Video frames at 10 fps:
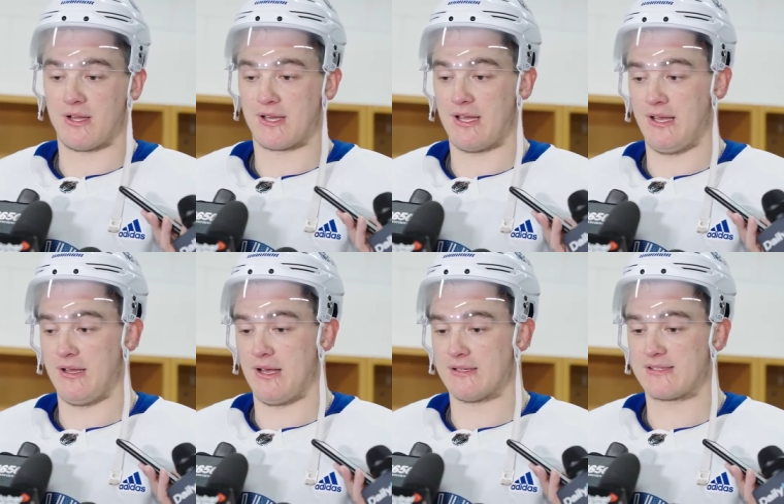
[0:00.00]

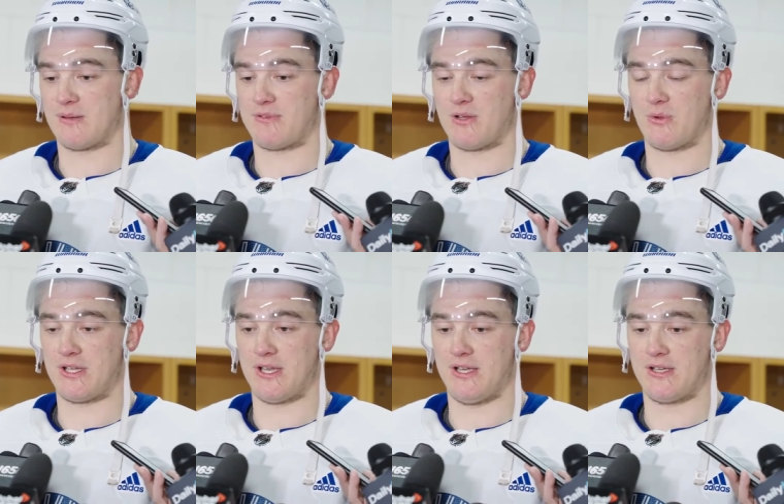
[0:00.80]
He uh, stepped in when
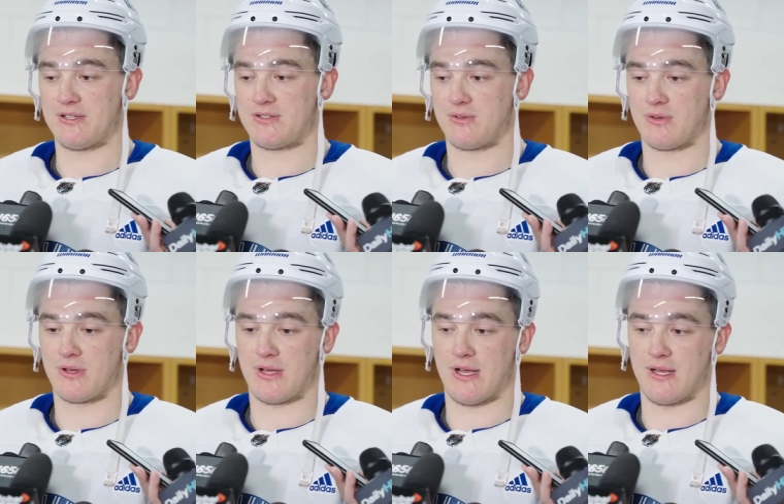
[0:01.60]
he needed to.
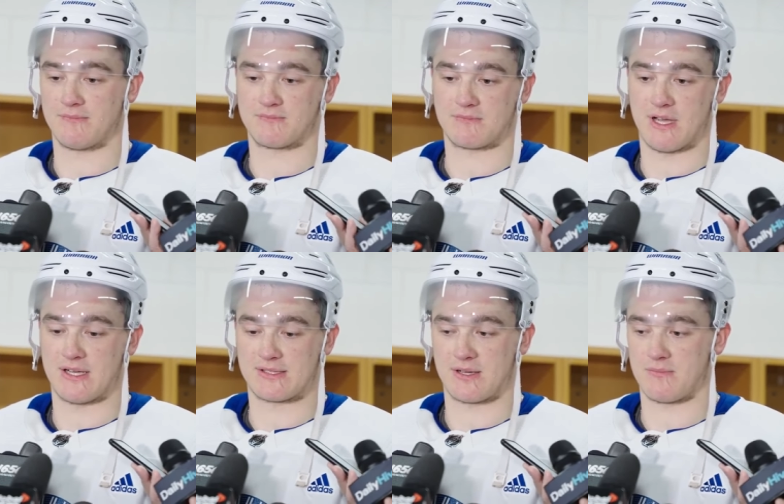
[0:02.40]
Um, got
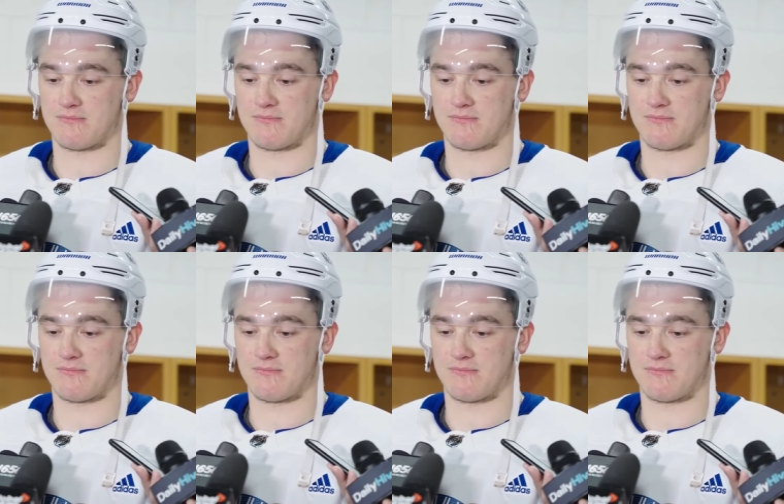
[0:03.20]
us our